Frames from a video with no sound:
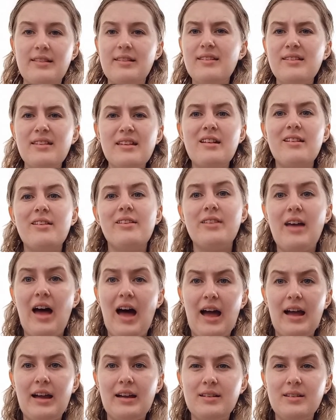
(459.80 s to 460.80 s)
This is an
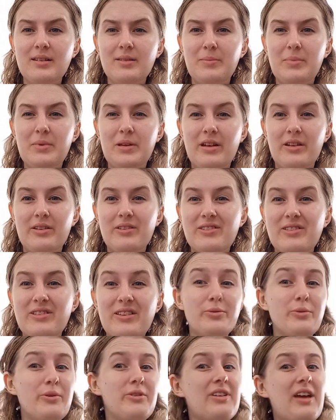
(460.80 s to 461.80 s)
aside, because
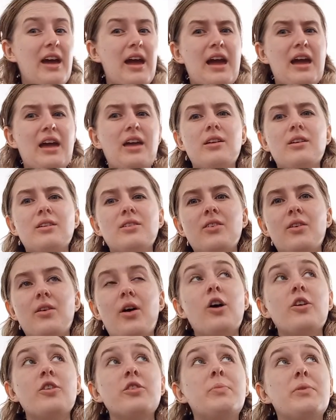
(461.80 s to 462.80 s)
this was a
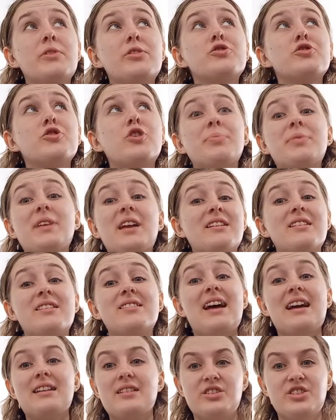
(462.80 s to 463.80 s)
hospice shop that I
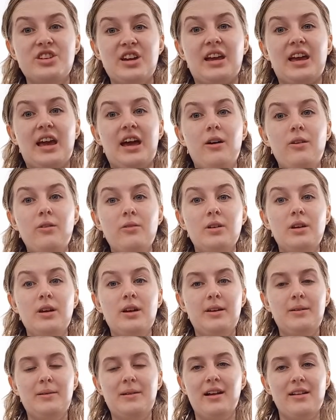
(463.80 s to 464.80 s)
decided to check out,
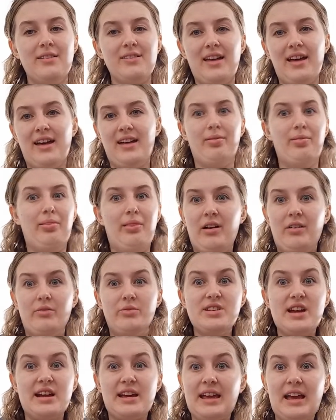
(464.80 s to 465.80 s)
because I love
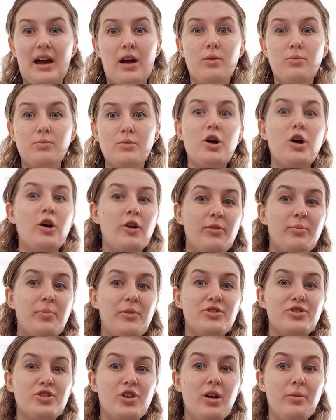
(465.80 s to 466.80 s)
checking out
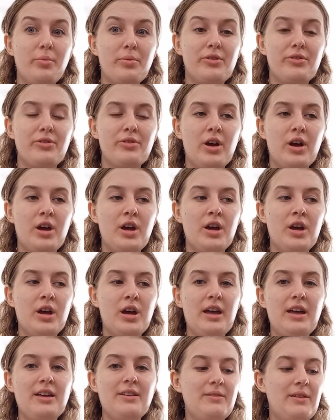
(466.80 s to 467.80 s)
hospice shops,
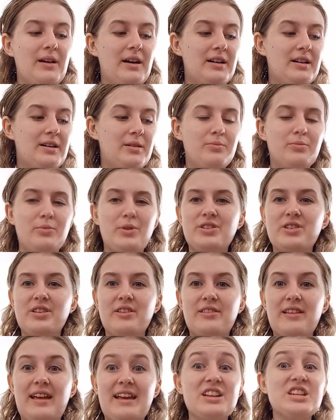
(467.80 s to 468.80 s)
which
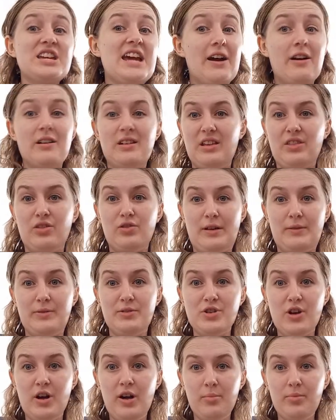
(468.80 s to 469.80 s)
is like charity thrift
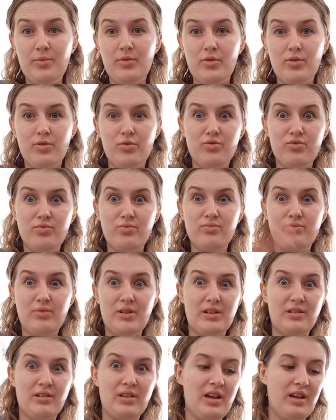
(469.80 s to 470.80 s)
shops,
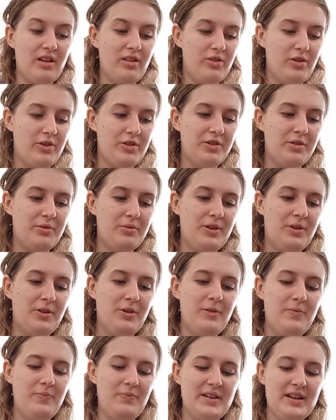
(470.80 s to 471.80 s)
in case you don't
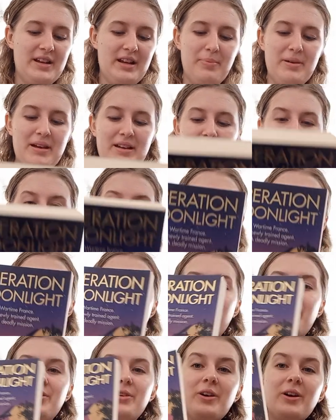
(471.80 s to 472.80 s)
know. And I picked up
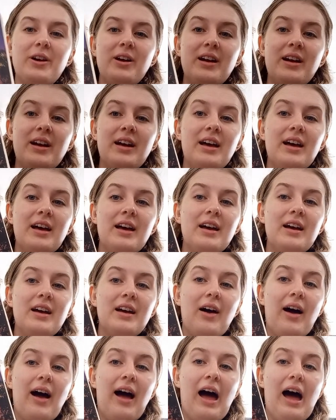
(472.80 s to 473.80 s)
another
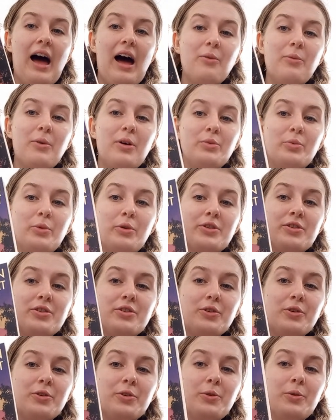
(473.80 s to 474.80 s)
World War
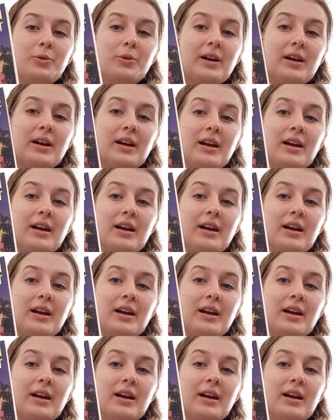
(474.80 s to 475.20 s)
II